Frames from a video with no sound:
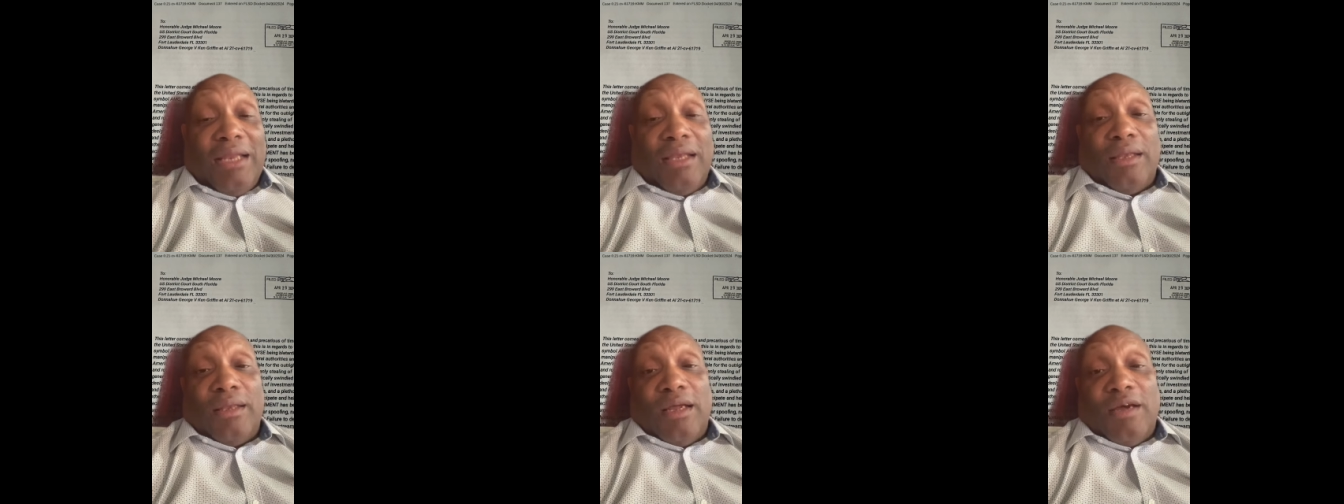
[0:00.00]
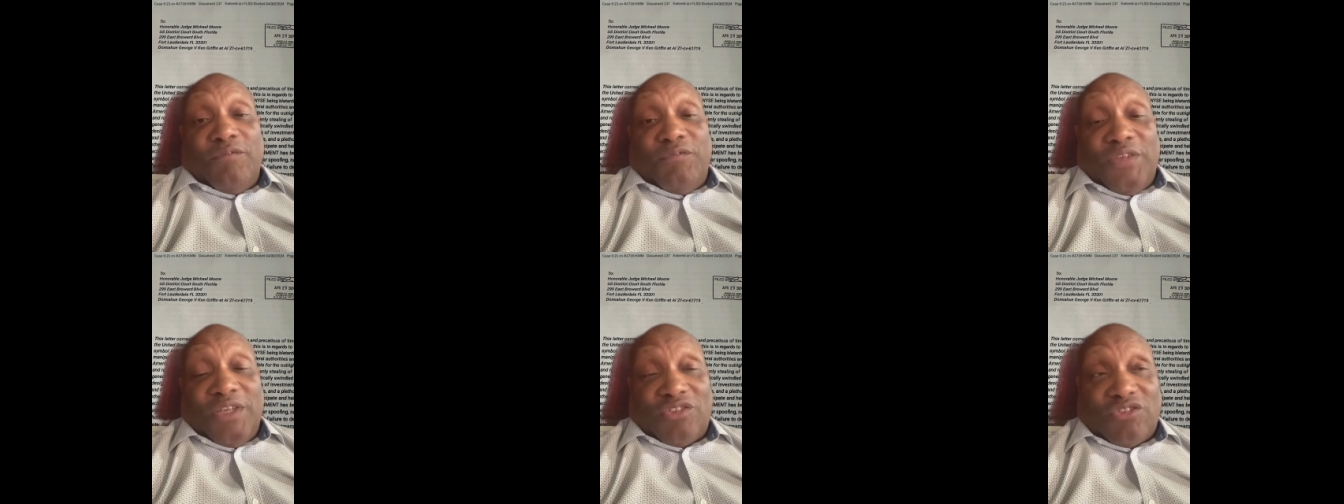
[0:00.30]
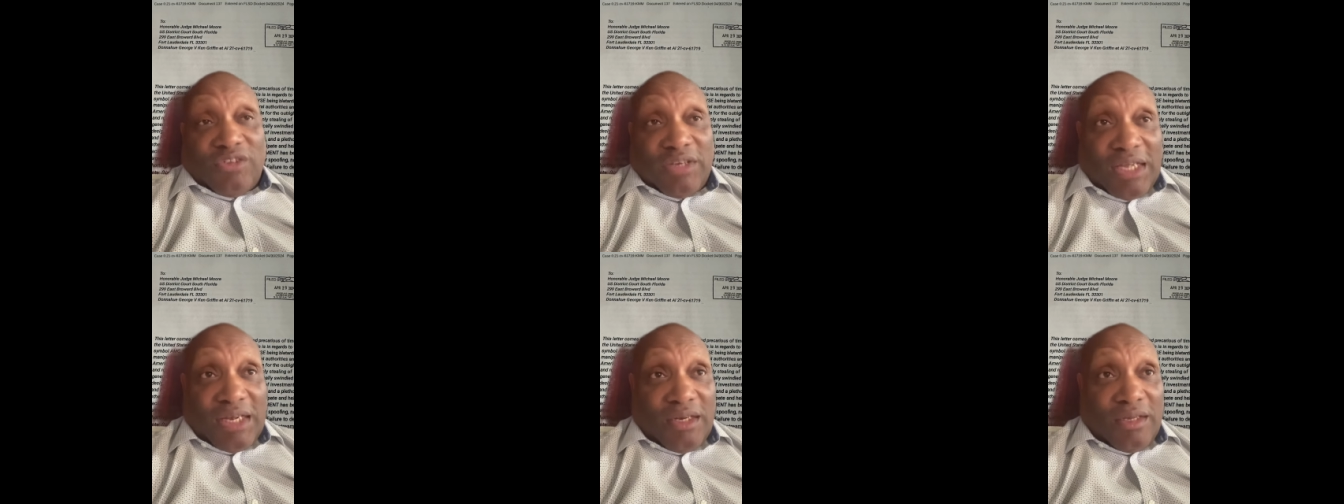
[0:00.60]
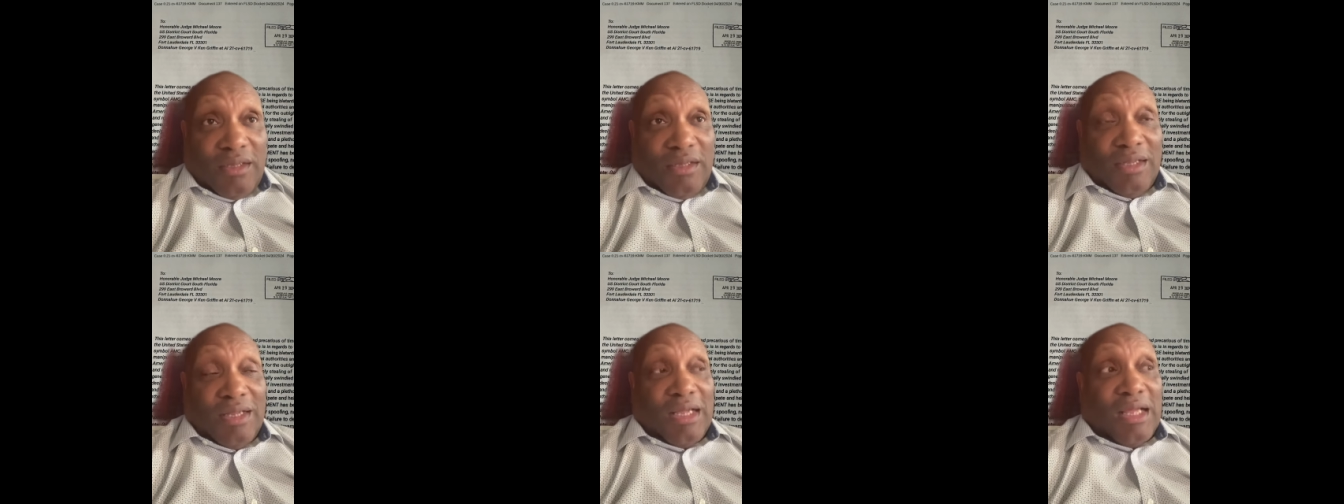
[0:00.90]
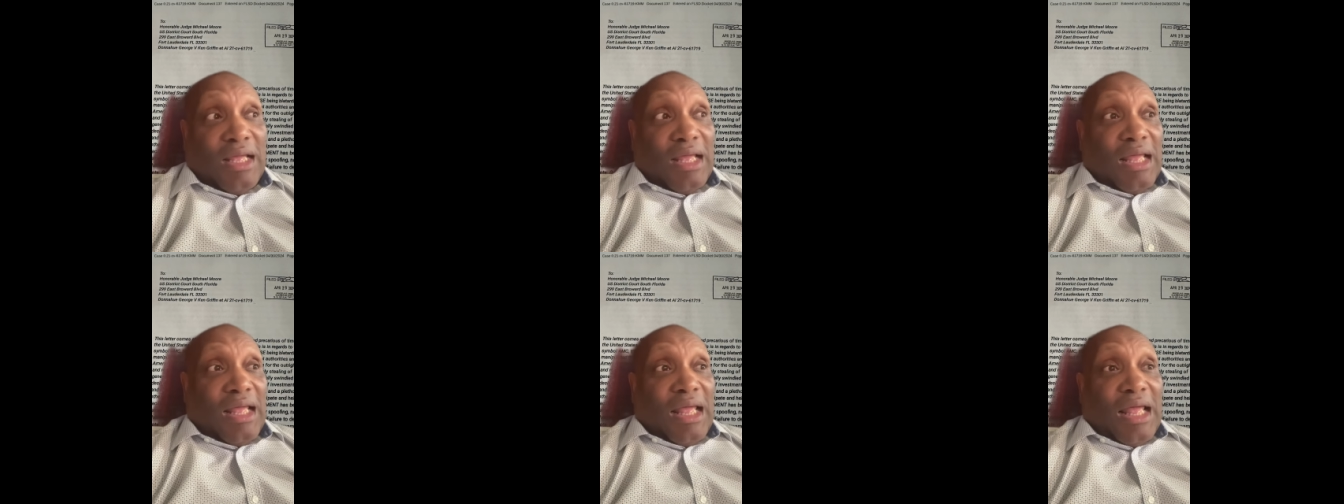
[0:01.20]
love this letter.
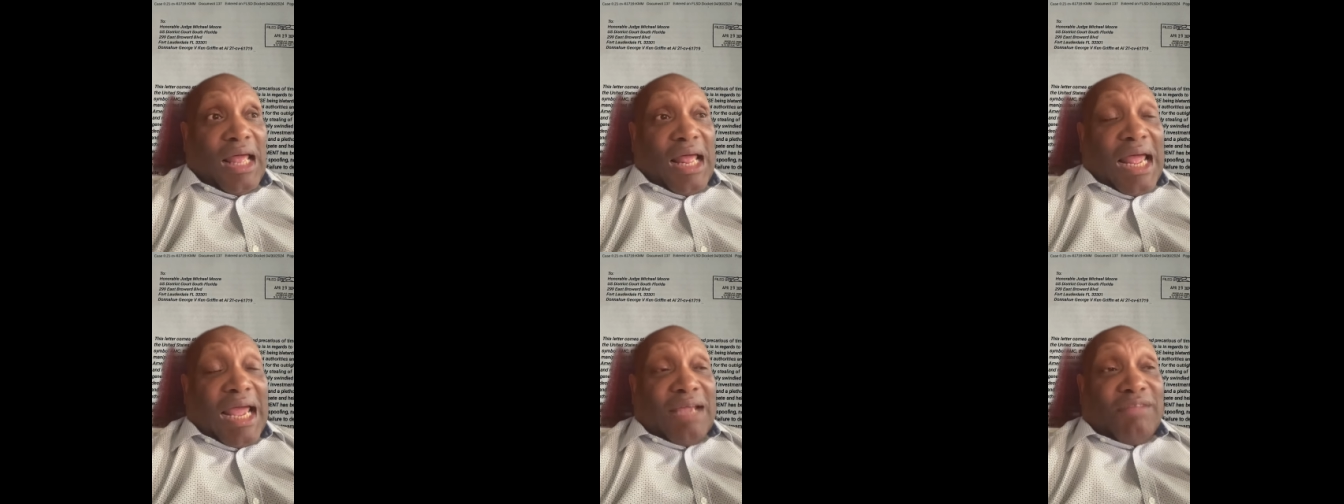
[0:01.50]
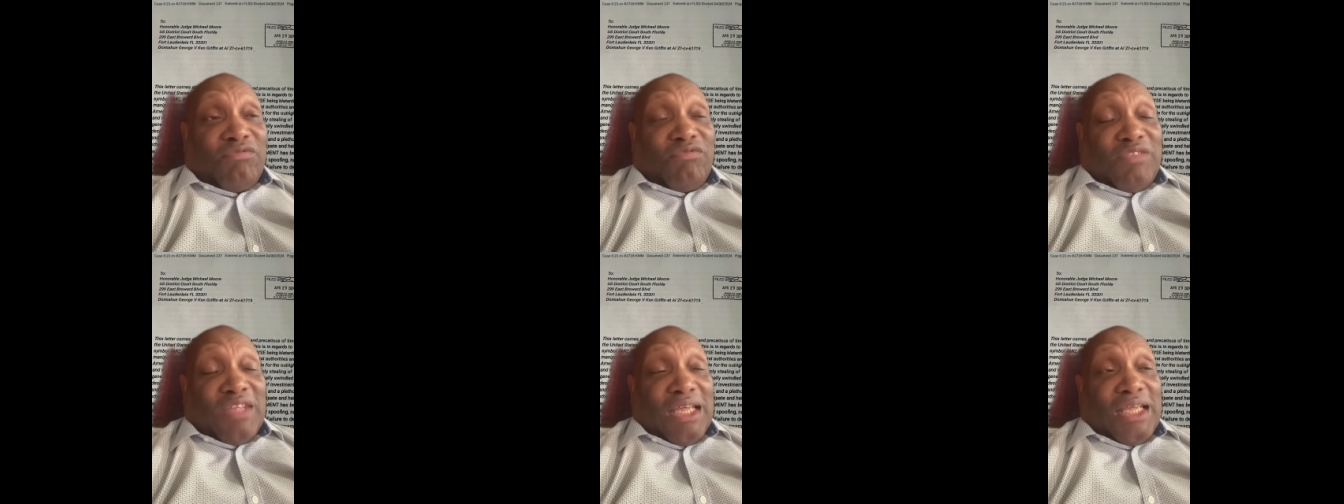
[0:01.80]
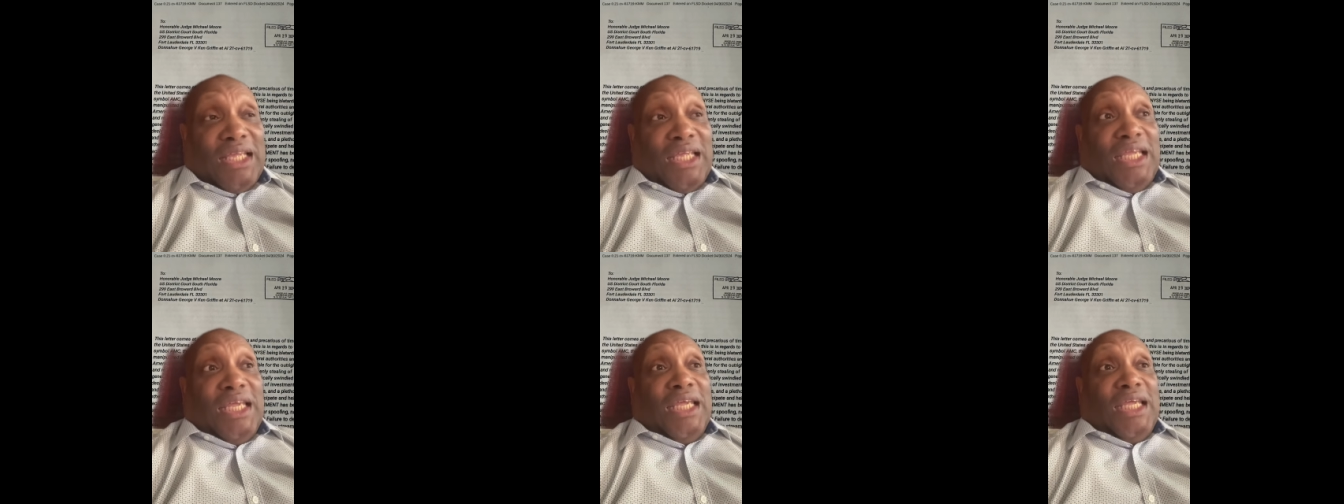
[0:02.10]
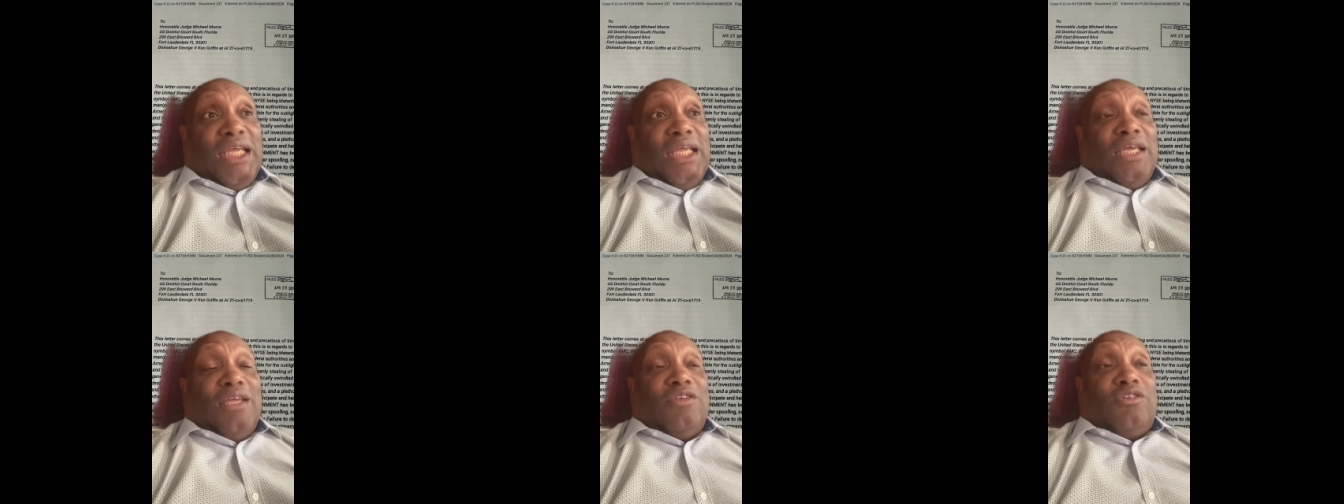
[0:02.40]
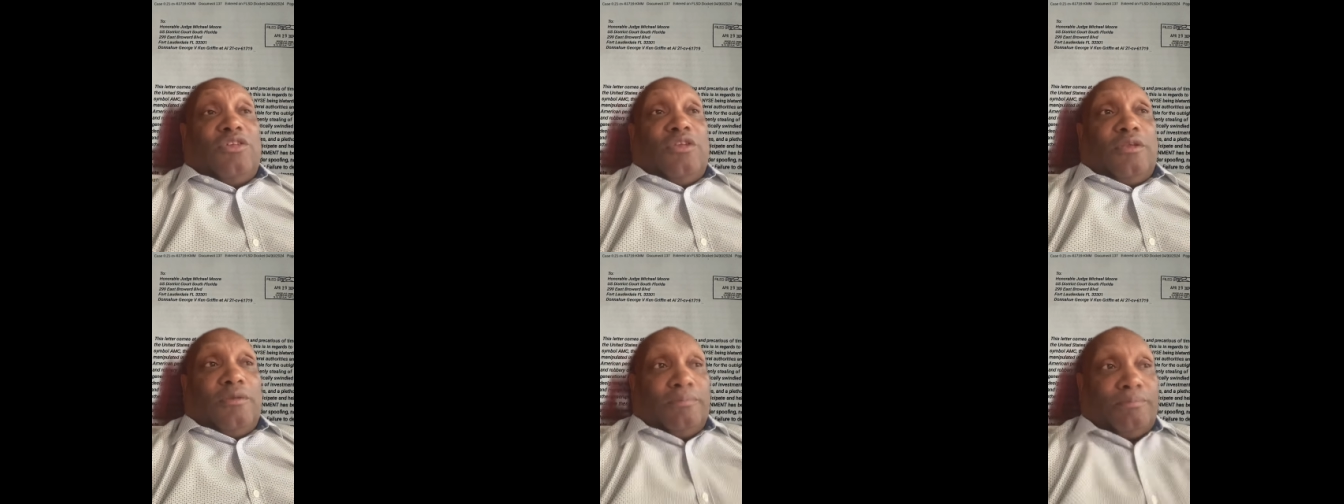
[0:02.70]
I think he
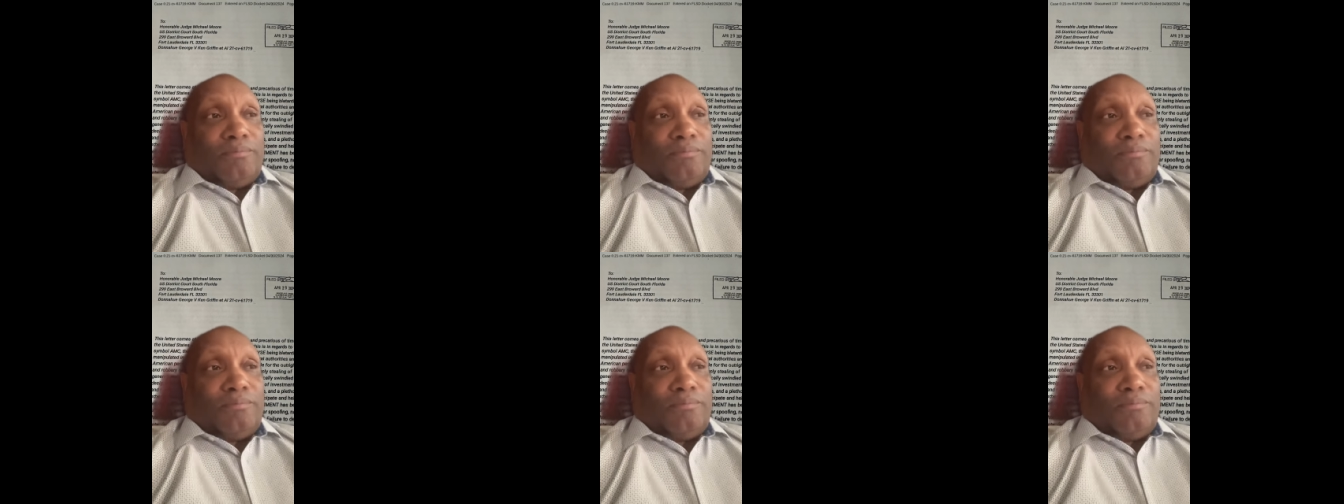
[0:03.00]
is